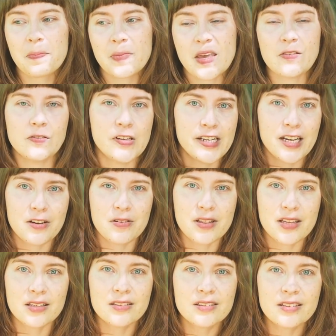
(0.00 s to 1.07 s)
every now and
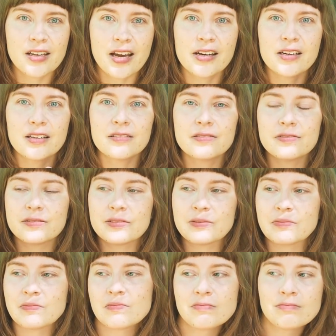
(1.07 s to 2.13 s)
then to kind of
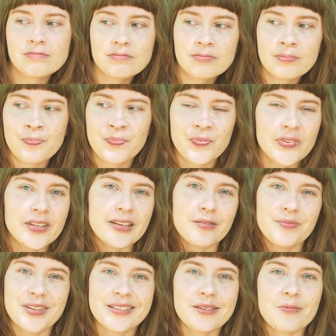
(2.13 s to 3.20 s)
give
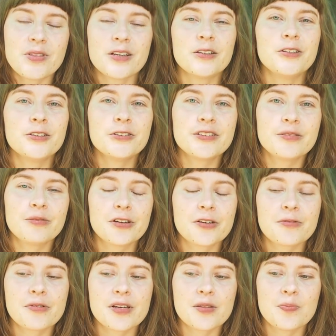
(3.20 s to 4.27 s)
me something new to
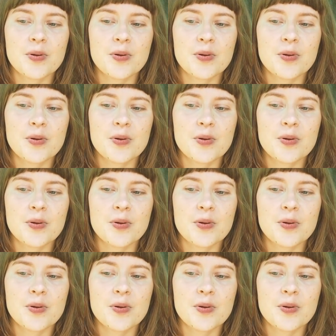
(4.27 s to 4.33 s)
work with.